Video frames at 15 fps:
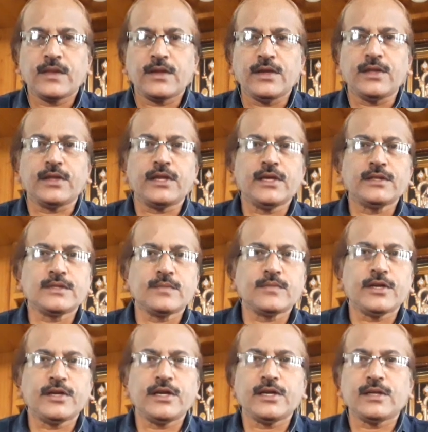In case if the
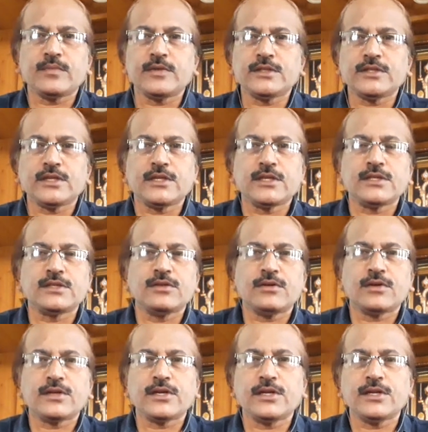date of the check is
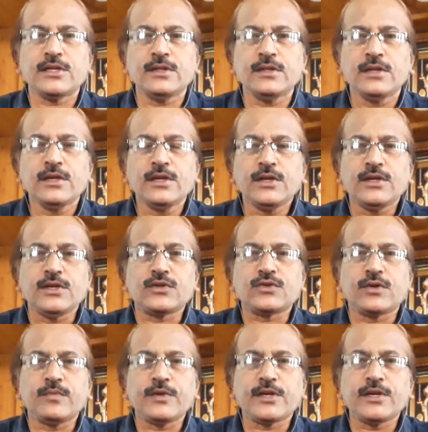not written, it
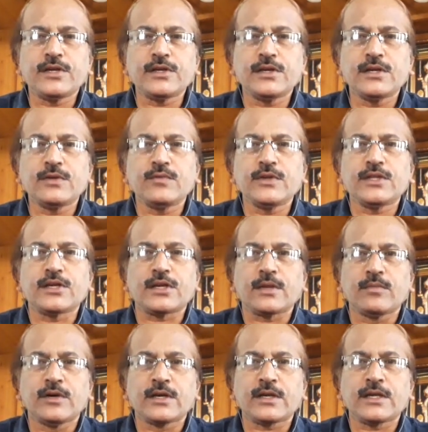should be returned with a
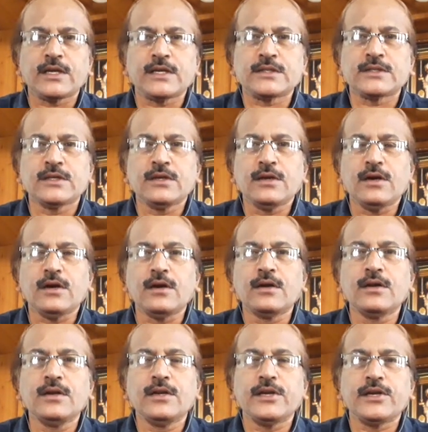remark as
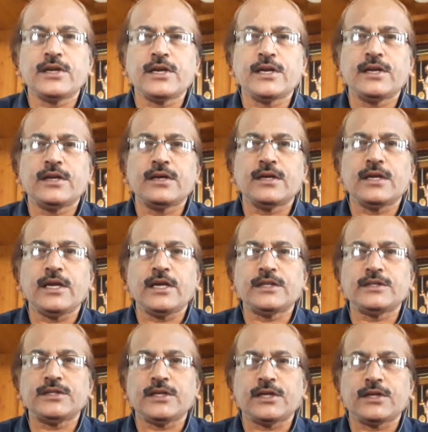undated a
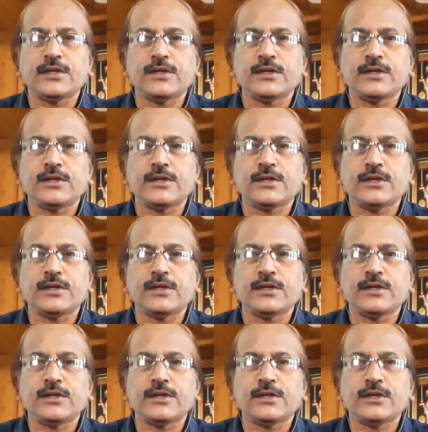check.